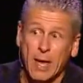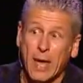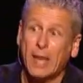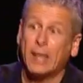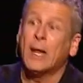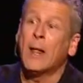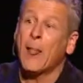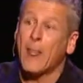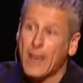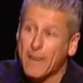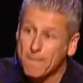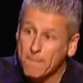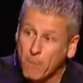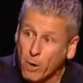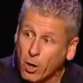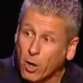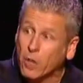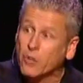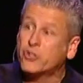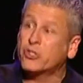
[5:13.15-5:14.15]
met and
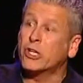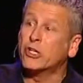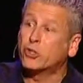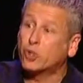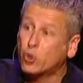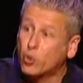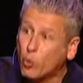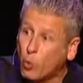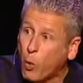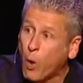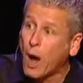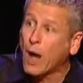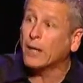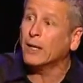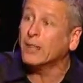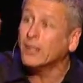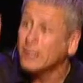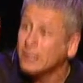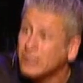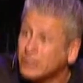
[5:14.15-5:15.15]
merged into
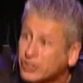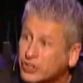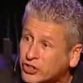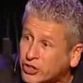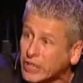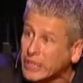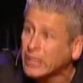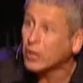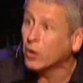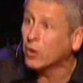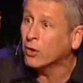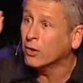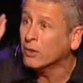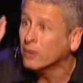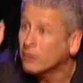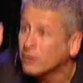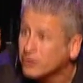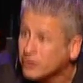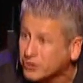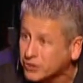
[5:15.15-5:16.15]
one
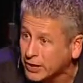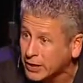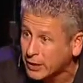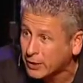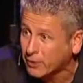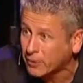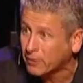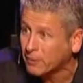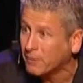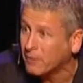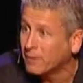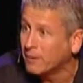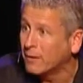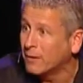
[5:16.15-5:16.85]
single cell.